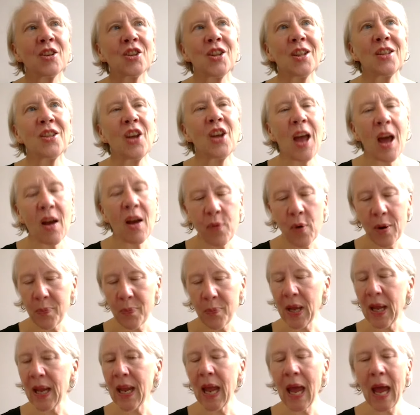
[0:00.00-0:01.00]
The
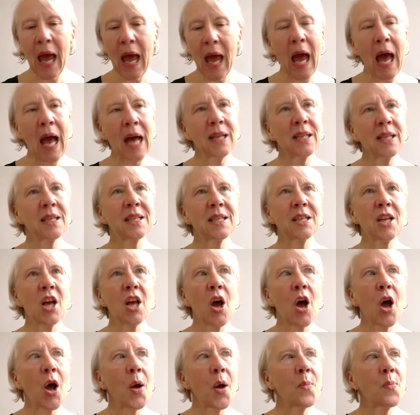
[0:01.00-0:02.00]
FYP has
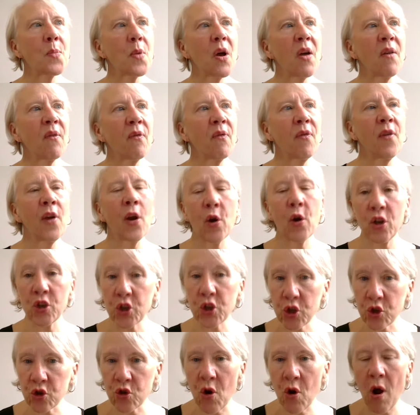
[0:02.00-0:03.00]
a very
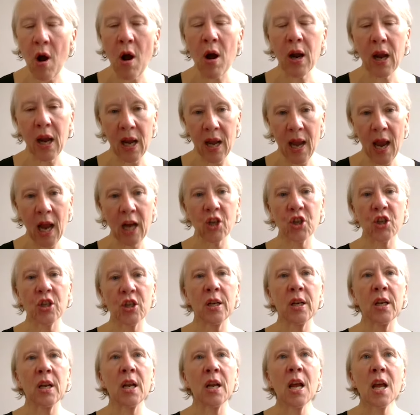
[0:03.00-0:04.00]
strong
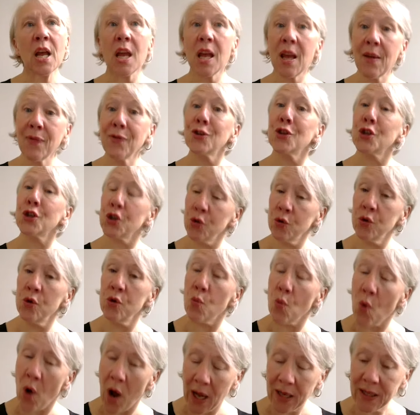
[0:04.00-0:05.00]
connection. If a student
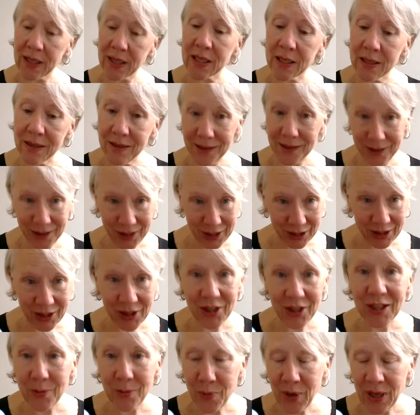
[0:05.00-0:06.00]
wants this
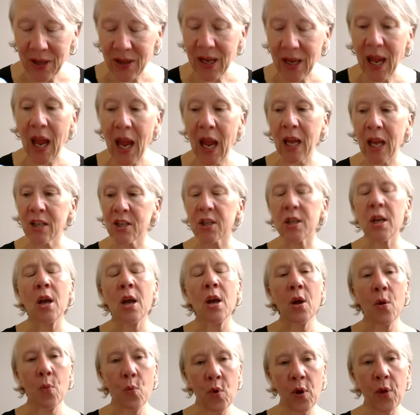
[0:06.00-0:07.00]
to be the case
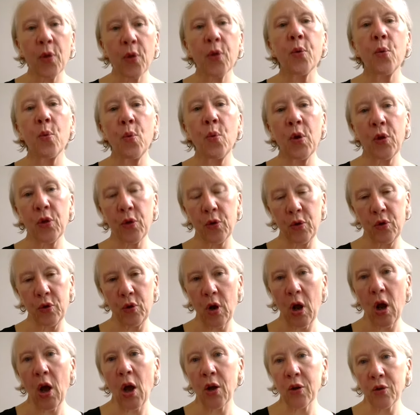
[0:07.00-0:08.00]
with
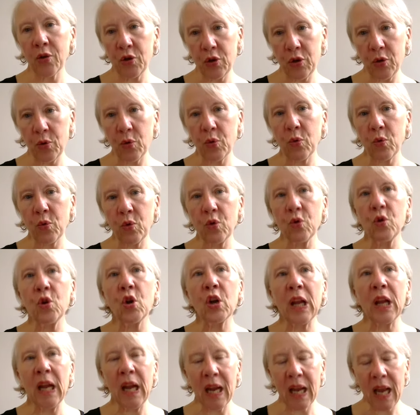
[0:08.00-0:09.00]

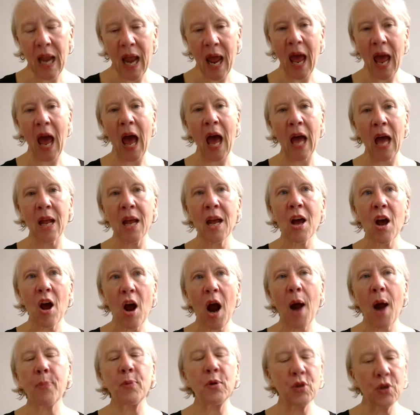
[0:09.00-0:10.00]
looking at
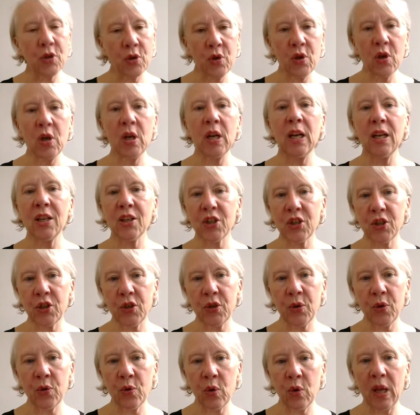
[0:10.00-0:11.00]
opportunities
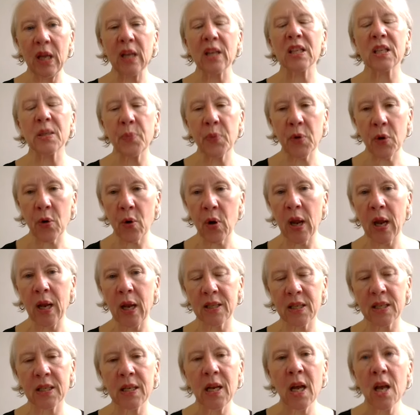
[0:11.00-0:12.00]
to
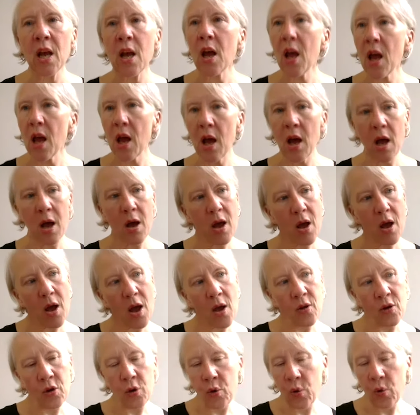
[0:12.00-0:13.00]
experience
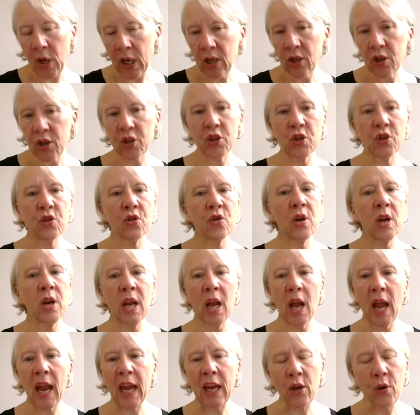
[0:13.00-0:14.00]
a new
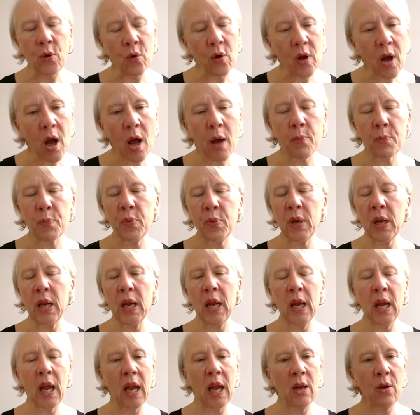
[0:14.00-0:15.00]
industry, a new
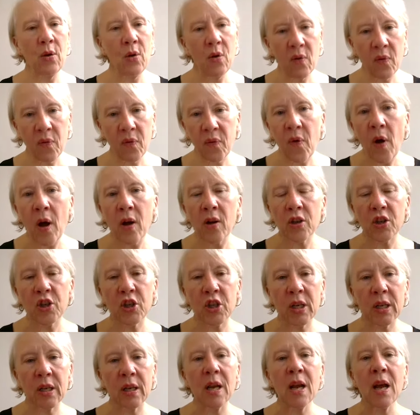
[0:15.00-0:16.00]
company, a new
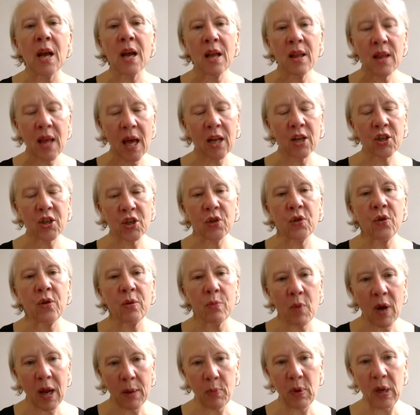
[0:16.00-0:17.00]
function that a student
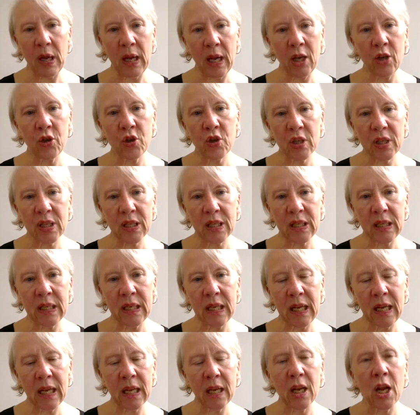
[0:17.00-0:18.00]
might be
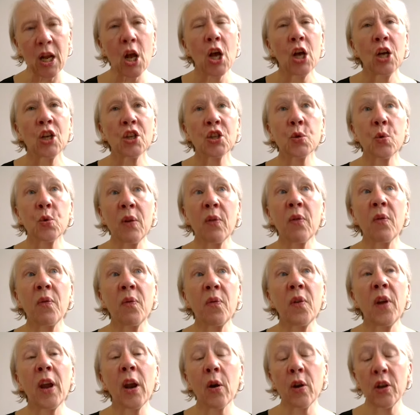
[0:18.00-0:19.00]
interested in. So we have a
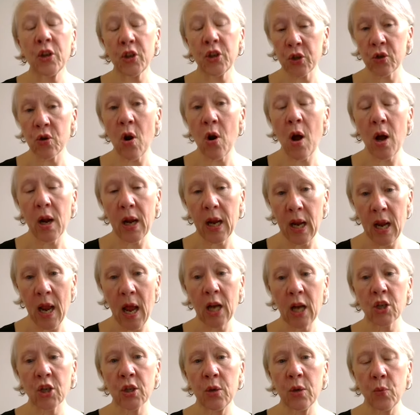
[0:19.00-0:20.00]
very strong
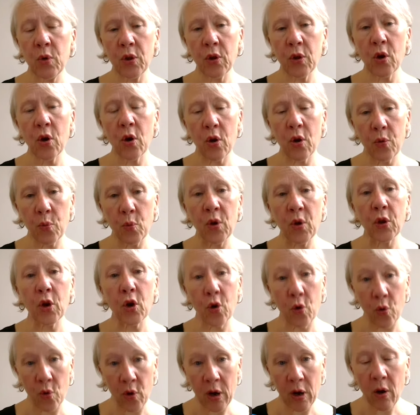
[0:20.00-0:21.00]
connection with
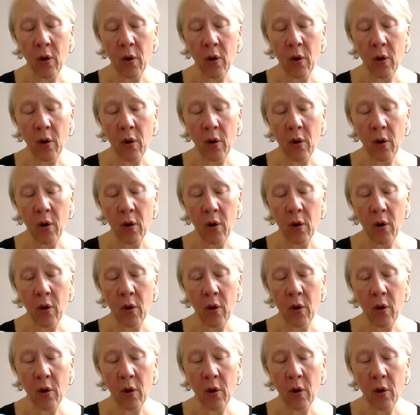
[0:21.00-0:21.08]
career